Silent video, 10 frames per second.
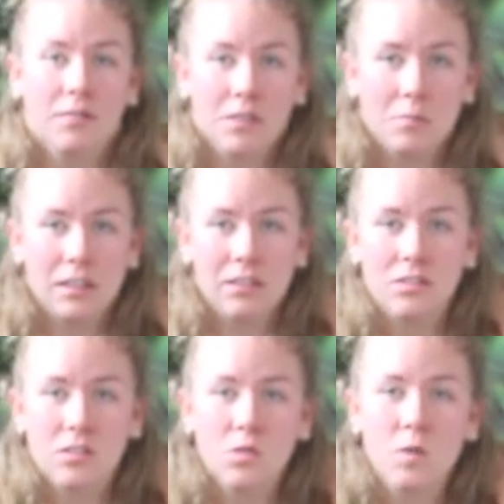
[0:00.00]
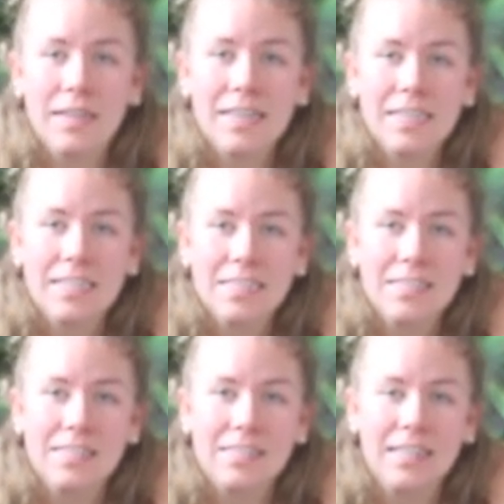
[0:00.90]
give them a little
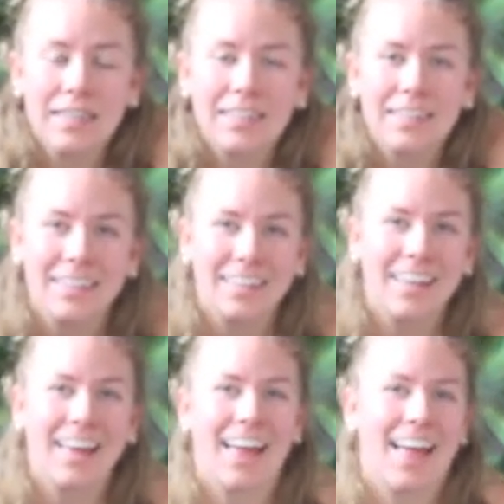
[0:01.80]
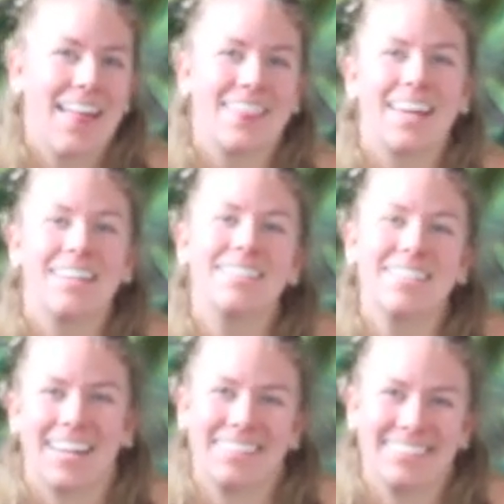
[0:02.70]
squeeze, and then you're
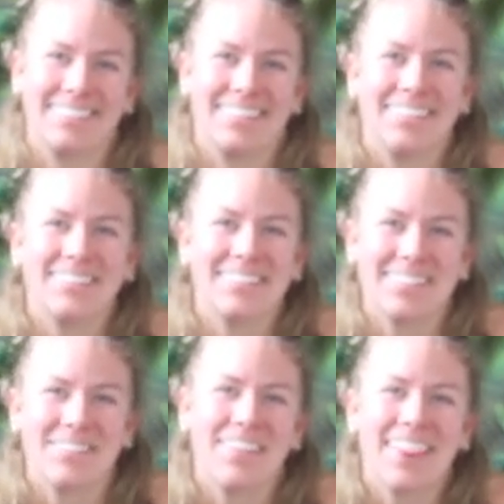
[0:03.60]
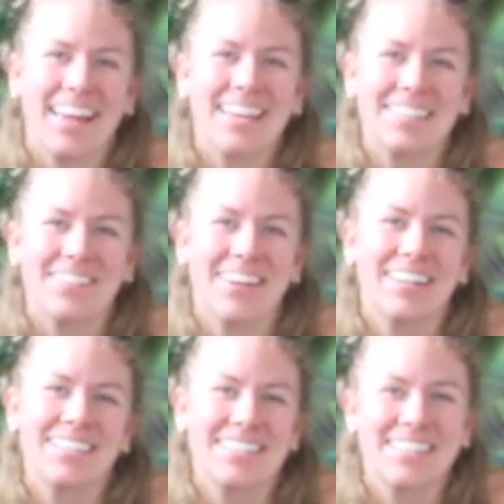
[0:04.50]
done. Awesome. Thank you so
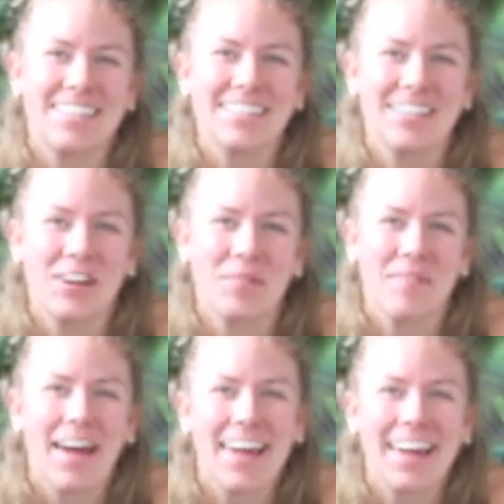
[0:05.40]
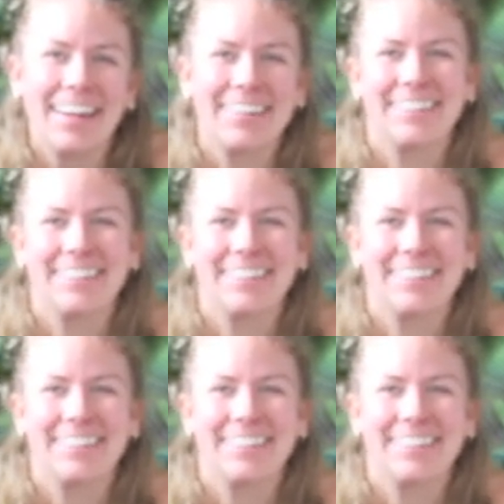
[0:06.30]
much. See you soon. Bye.